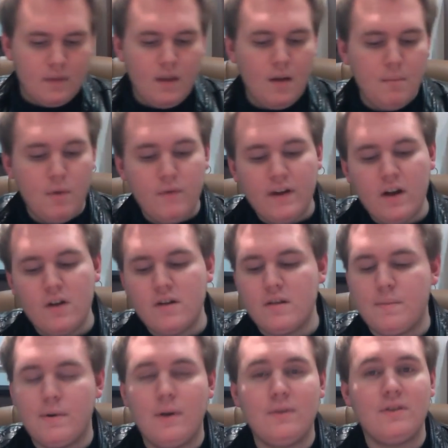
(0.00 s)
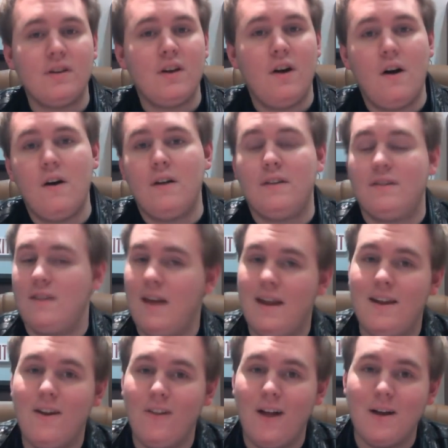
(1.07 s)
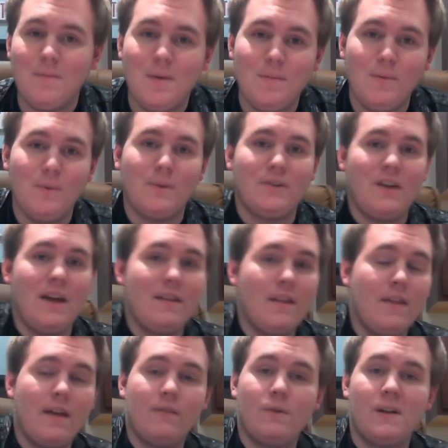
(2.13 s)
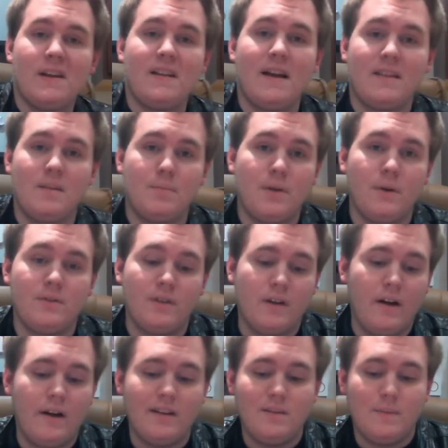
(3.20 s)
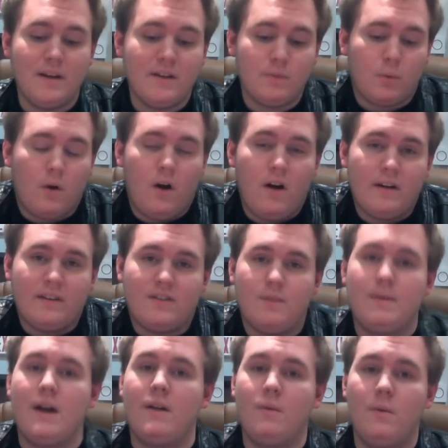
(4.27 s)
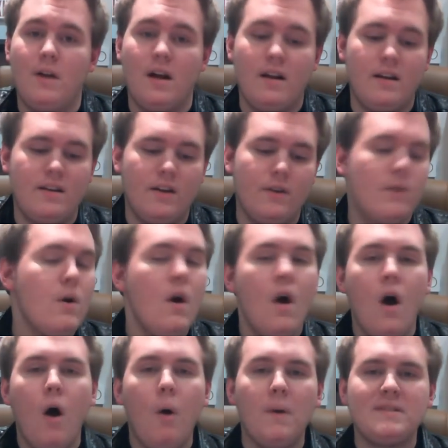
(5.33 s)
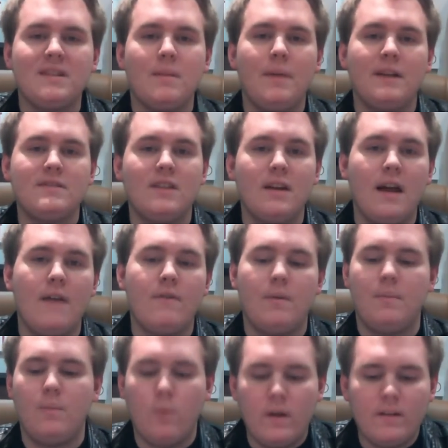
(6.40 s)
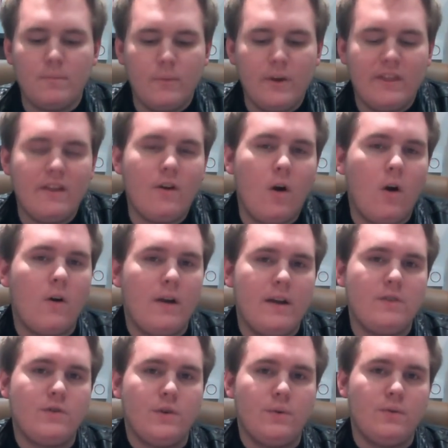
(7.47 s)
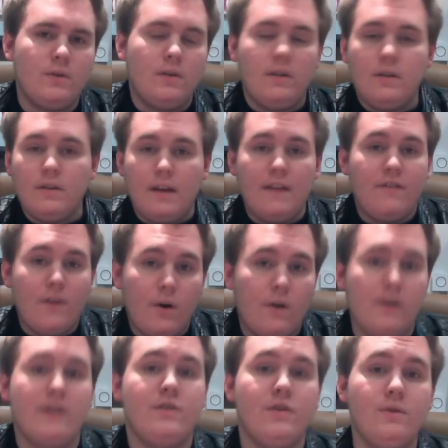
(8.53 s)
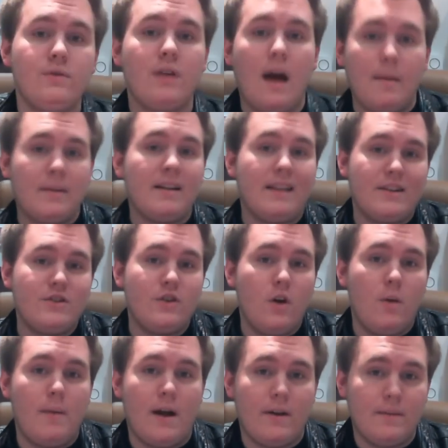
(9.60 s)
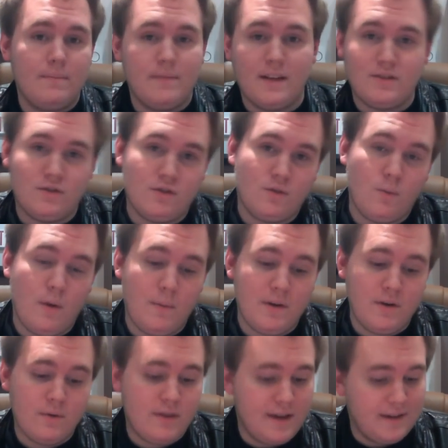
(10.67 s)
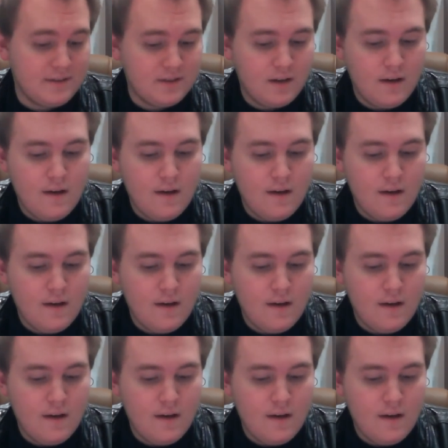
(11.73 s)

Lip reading: Moving on to the pros and cons, and a lot of people were saying that they really like the pros and cons because we're honest about it. We're not going to tell you, oh, it's the best thing ever, when there are issues. If there are issues, I'm going to let you know about it. That's just the way we do things.